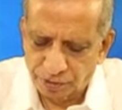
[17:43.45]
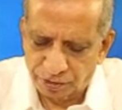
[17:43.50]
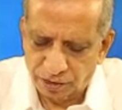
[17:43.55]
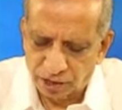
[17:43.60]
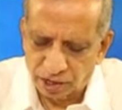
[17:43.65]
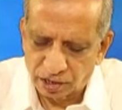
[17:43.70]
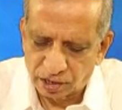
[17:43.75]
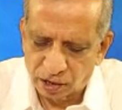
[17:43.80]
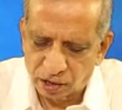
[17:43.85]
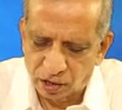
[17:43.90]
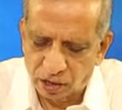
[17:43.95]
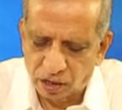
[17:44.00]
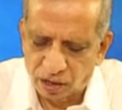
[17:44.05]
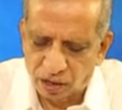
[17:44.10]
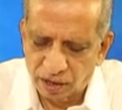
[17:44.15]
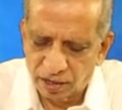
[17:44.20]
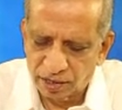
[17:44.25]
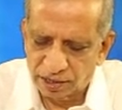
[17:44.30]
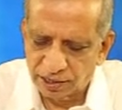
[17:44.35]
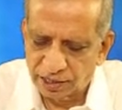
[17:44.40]
that
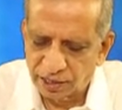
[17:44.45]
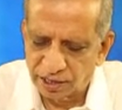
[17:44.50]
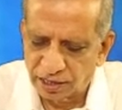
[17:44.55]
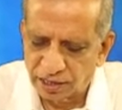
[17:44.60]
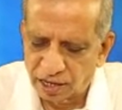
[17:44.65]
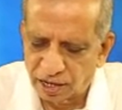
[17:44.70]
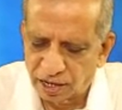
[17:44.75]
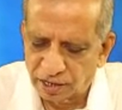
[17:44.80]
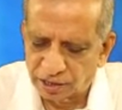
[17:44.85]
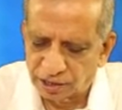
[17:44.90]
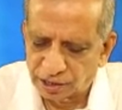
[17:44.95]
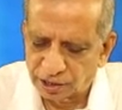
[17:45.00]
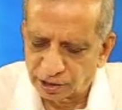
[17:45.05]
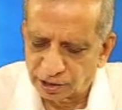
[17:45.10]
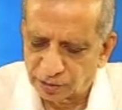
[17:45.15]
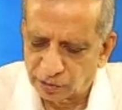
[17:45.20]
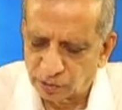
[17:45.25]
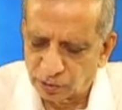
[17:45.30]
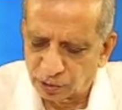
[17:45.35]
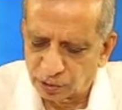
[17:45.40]
all A are
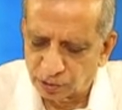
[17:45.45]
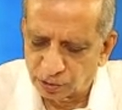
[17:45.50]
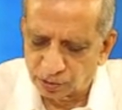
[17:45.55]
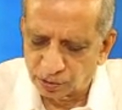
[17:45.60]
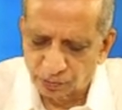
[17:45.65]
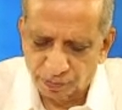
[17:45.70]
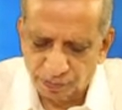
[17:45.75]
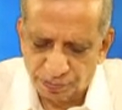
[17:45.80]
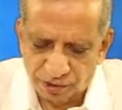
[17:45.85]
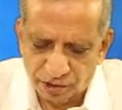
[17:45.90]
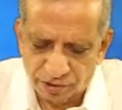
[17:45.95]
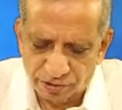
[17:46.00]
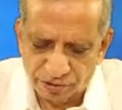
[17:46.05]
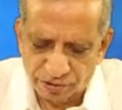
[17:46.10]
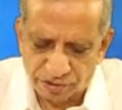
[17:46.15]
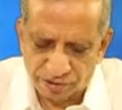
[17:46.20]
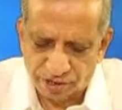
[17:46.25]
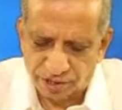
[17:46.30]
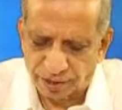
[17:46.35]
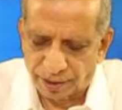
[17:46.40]
equal to
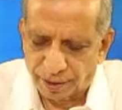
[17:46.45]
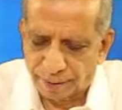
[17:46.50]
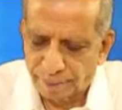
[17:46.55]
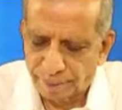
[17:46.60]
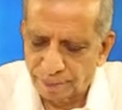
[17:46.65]
C.